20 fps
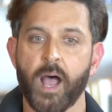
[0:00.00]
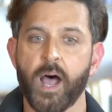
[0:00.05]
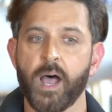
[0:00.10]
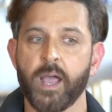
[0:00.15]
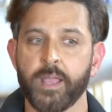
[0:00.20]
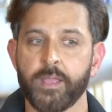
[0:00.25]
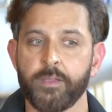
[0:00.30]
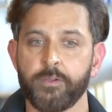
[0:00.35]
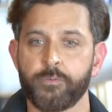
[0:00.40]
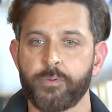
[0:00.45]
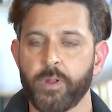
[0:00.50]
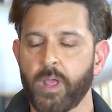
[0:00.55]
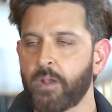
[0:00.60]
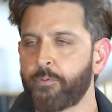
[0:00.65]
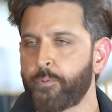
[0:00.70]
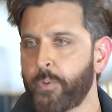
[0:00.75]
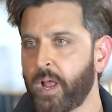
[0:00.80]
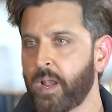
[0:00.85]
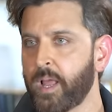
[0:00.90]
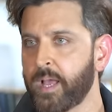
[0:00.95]
I
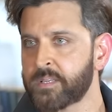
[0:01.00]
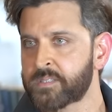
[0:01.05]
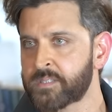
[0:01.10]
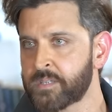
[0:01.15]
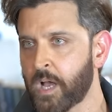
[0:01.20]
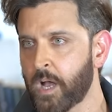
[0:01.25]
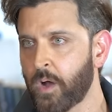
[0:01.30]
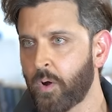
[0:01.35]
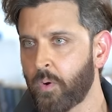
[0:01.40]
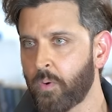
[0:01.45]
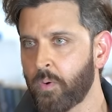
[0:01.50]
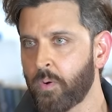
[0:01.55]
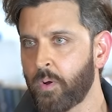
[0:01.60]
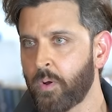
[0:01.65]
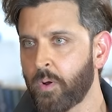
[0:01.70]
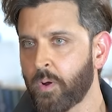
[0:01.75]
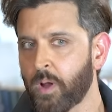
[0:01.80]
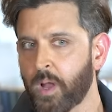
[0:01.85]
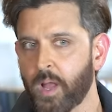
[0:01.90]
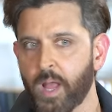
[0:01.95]
realize now
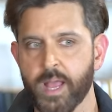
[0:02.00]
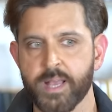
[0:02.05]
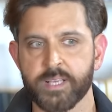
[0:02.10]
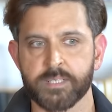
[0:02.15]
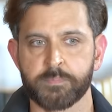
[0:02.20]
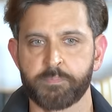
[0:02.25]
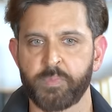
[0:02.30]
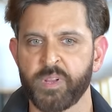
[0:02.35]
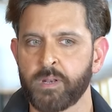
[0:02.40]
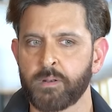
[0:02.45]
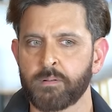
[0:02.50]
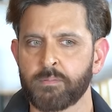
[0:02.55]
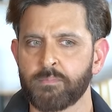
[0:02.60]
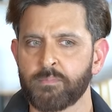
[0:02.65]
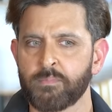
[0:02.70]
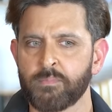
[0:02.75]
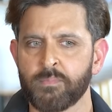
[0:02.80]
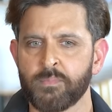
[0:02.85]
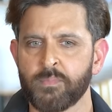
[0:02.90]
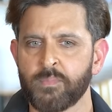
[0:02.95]
has been,
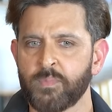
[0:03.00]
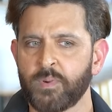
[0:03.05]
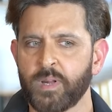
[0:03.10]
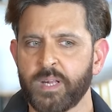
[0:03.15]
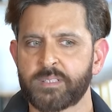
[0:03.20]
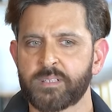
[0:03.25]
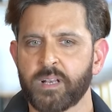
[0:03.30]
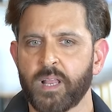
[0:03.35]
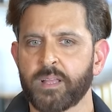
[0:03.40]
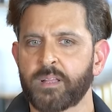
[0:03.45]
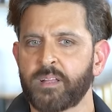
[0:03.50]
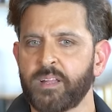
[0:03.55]
it's